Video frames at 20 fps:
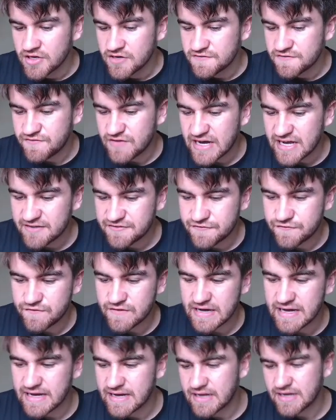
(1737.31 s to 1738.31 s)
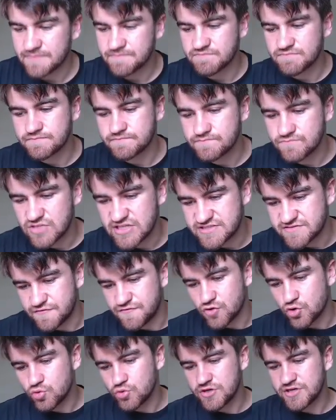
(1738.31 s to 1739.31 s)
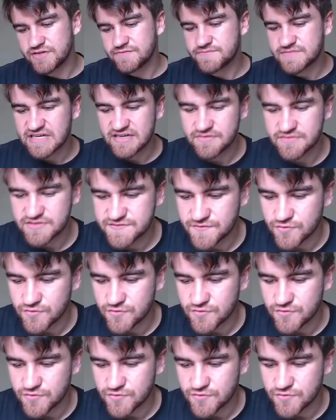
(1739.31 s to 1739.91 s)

Fife is forward, Davies